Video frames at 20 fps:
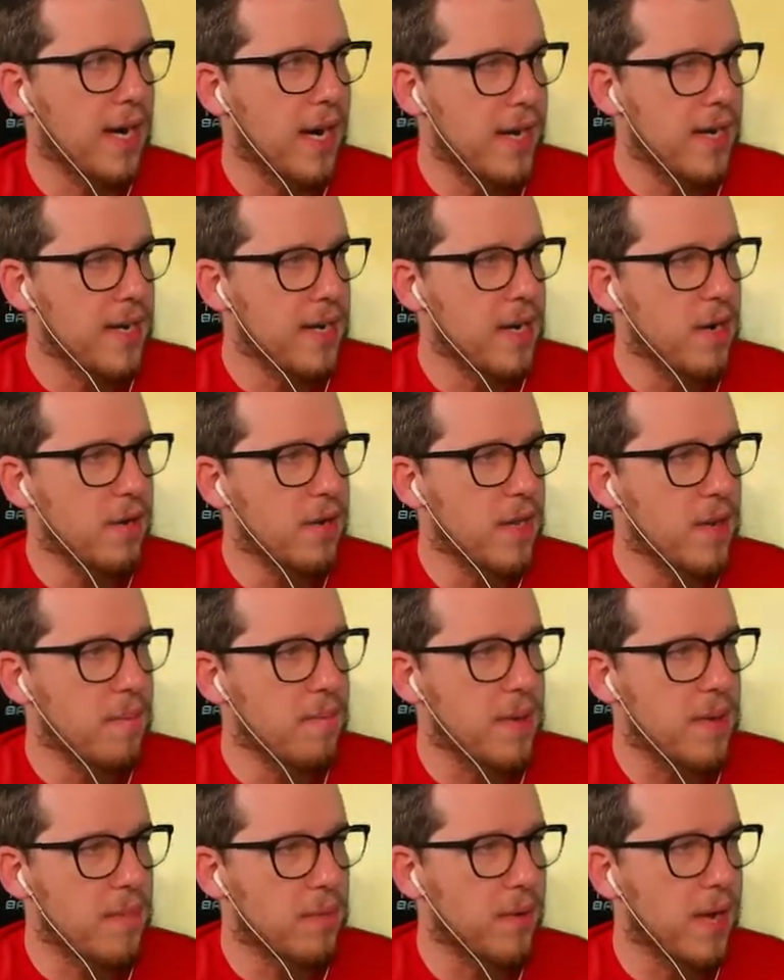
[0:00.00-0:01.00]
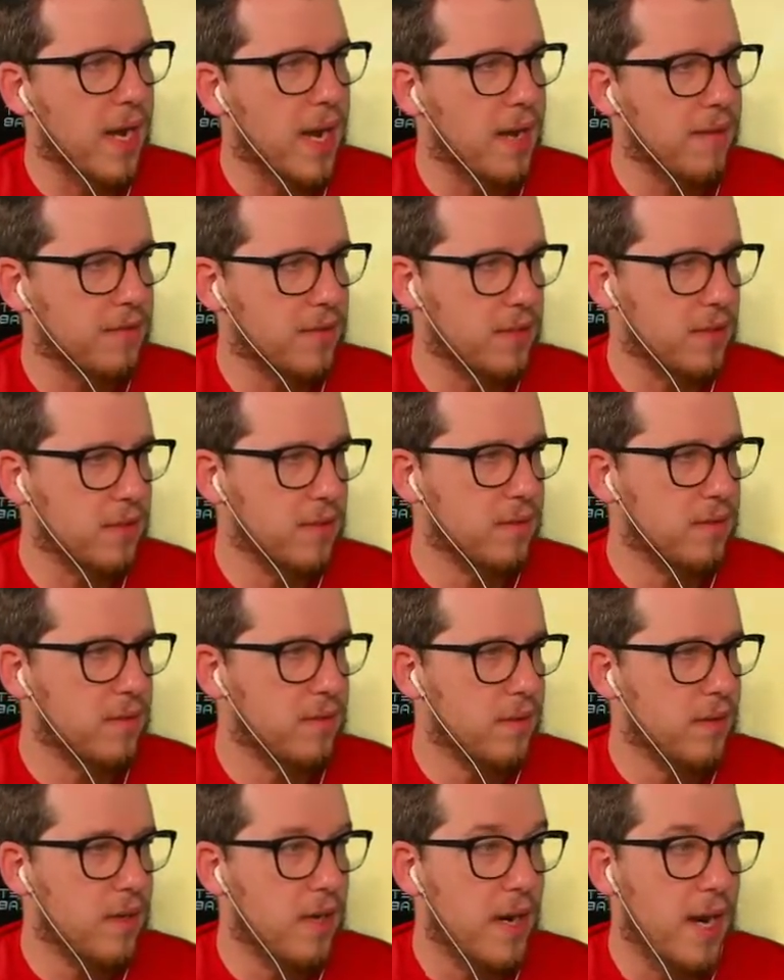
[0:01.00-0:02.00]
know that people have to,
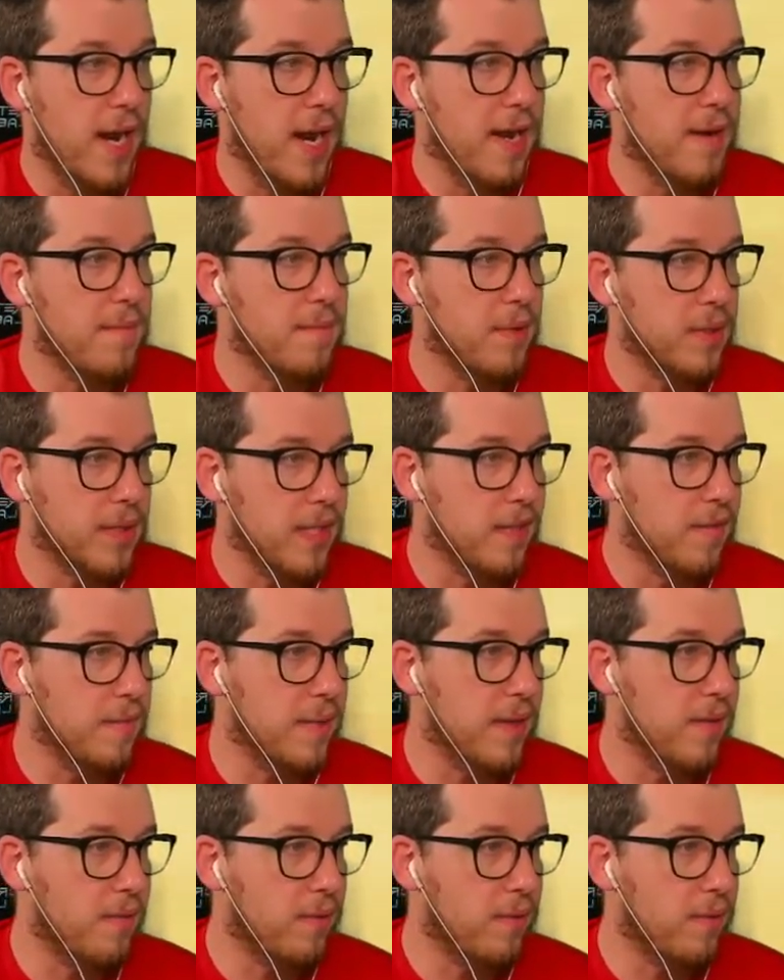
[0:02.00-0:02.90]
and believe me,